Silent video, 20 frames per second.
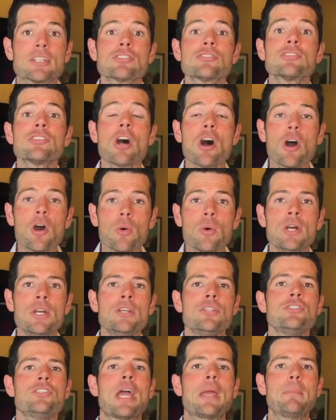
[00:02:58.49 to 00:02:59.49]
So
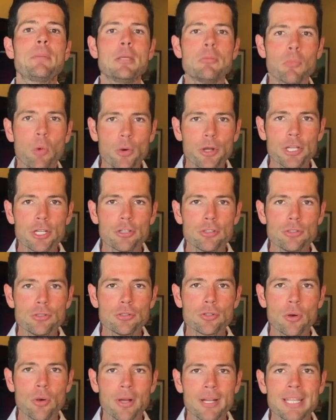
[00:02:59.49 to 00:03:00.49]
JP Morgan in New
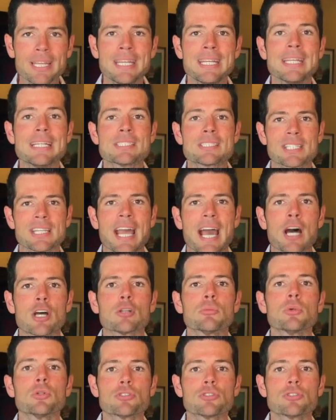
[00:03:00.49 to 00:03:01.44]
York is accountable